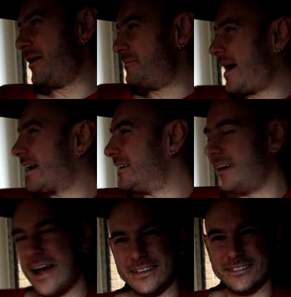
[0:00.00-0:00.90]
went back and
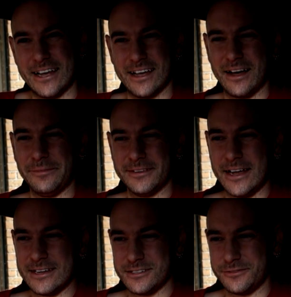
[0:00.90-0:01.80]
I had to take a couple of
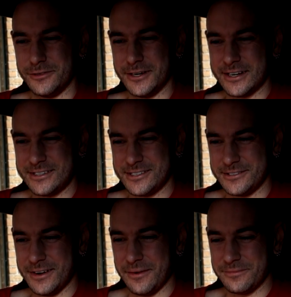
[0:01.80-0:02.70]
days off work
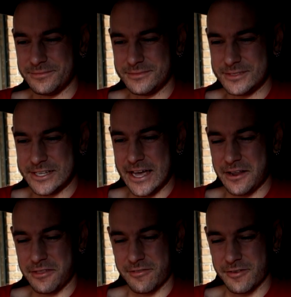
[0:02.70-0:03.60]
to get
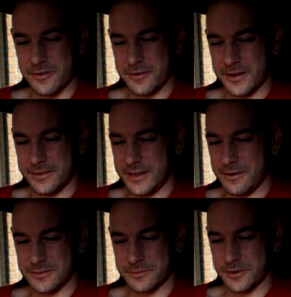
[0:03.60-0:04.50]
it through. And yeah,
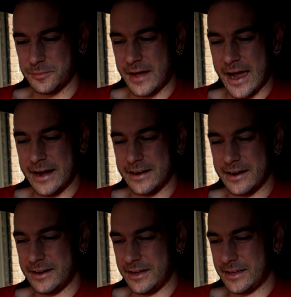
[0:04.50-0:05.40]
it was a real pain.
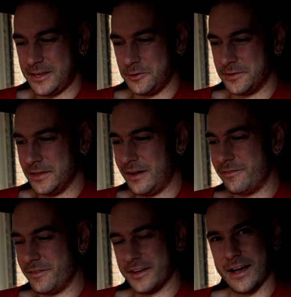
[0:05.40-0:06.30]
It killed the
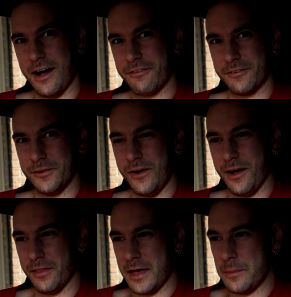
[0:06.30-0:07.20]
love for the car for a
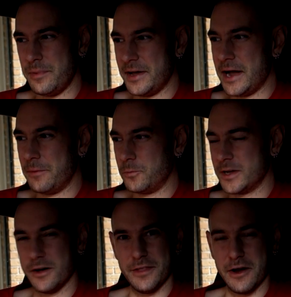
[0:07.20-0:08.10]
while there, but,
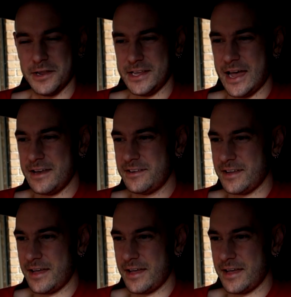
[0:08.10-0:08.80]
we got there in the end,